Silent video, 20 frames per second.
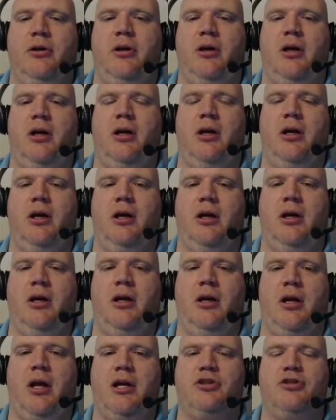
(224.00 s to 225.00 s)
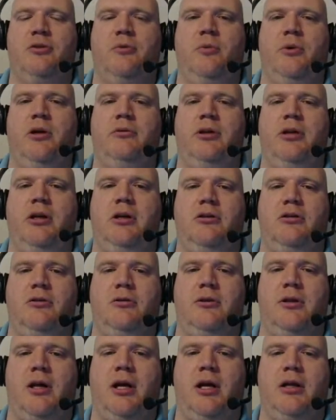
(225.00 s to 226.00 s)
And actually we only need to do
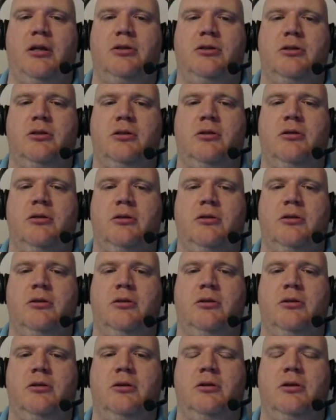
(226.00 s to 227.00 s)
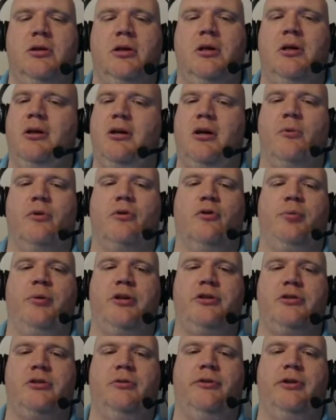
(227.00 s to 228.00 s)
that. Now we're going to
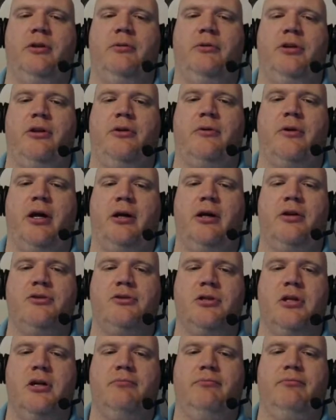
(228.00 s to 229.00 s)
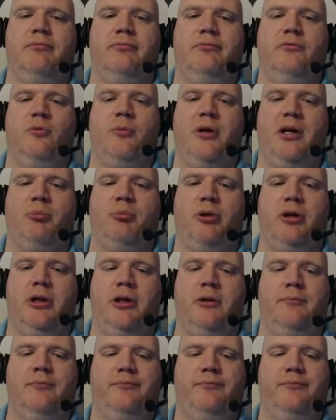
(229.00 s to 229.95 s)
replace the whole thing with netherrack. How's that? We'll make it pretty.